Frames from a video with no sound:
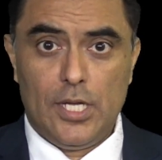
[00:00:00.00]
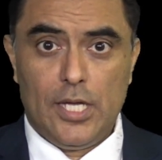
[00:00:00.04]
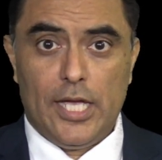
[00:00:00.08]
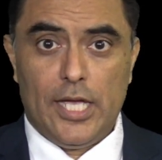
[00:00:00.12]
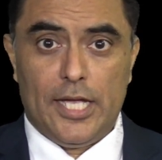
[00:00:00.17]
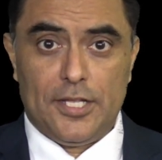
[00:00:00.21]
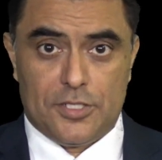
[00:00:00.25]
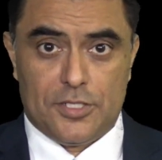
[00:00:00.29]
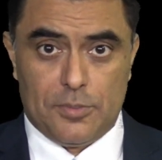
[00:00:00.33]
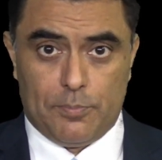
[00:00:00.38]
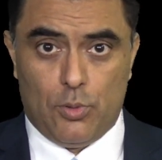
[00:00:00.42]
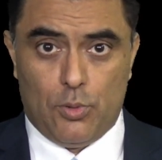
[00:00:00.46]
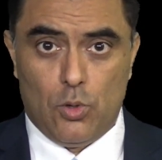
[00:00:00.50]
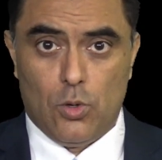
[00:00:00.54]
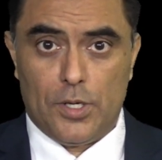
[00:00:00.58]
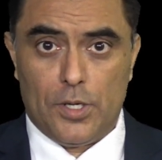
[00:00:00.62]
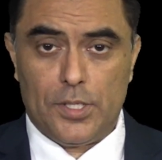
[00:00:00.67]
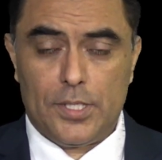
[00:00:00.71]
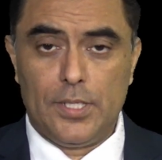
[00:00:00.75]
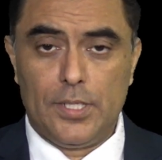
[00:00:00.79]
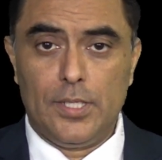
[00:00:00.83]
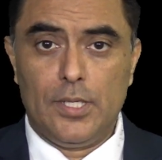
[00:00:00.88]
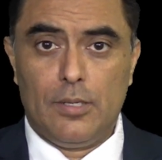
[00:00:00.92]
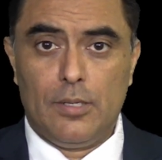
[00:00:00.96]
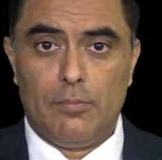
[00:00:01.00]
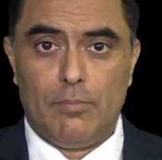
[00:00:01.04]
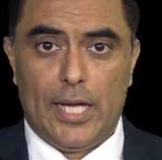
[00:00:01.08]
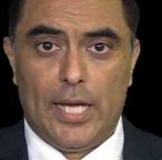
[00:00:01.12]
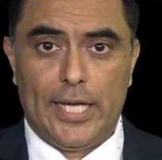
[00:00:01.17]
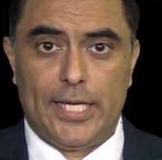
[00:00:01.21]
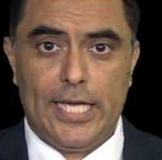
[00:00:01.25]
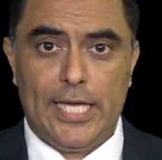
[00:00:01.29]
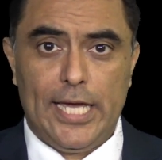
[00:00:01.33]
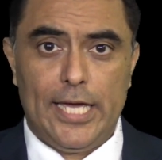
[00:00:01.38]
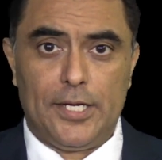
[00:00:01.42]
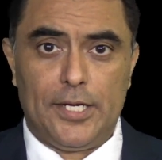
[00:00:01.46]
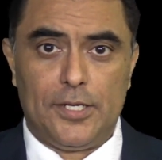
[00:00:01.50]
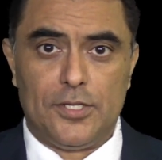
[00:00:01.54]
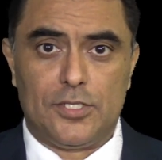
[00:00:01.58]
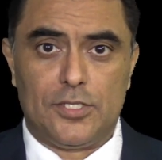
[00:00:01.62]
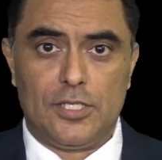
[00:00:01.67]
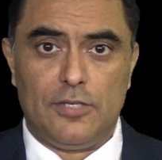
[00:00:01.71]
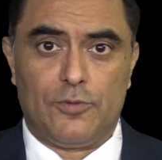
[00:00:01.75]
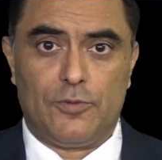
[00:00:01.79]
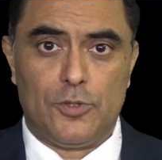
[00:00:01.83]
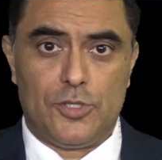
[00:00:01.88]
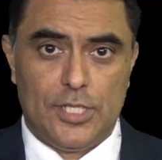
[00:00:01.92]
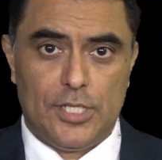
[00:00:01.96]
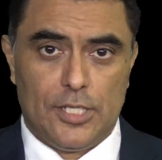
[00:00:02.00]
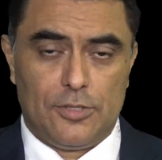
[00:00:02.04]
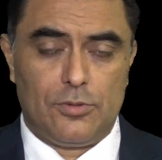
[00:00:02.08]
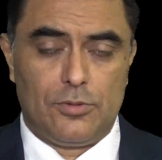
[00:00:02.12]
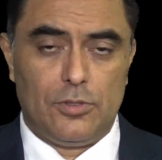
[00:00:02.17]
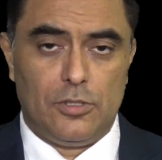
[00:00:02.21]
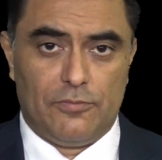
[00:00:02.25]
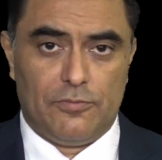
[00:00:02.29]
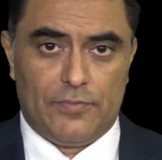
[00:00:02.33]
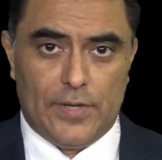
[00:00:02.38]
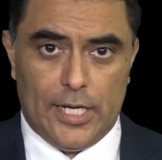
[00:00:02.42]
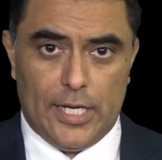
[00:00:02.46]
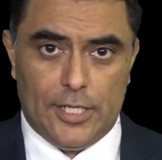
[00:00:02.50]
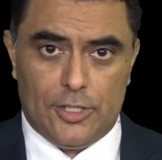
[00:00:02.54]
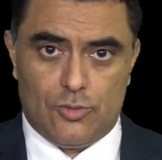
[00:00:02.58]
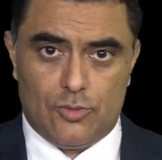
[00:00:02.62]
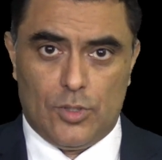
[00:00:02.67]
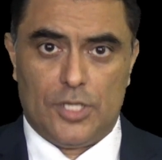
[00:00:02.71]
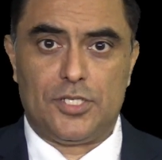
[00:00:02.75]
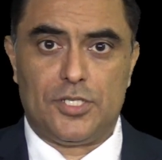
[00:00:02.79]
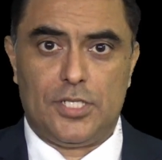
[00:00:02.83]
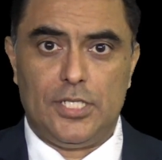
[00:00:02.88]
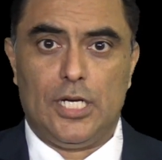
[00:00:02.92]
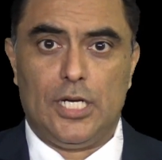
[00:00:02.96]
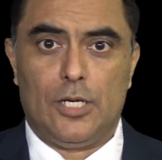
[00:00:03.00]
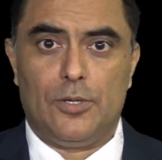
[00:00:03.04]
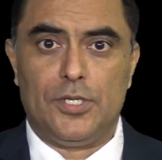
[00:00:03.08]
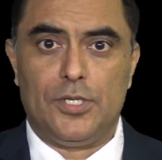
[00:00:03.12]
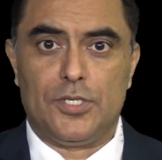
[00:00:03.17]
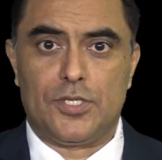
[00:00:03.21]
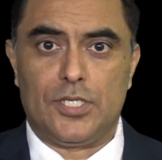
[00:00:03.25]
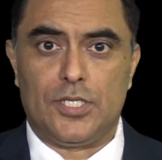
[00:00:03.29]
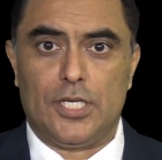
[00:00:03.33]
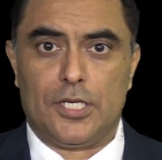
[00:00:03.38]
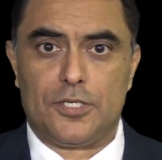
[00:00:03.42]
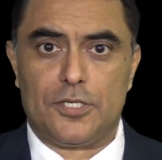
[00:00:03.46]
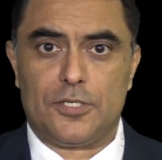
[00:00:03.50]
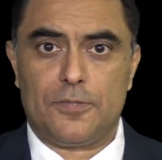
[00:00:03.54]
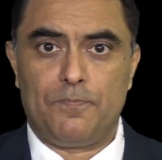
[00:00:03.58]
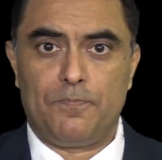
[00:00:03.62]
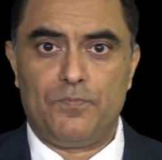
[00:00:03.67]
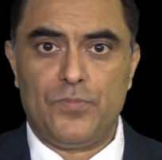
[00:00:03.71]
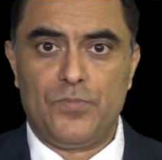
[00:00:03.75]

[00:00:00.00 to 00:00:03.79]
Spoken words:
and support my candidacy for Central Unified Trustee Area 6.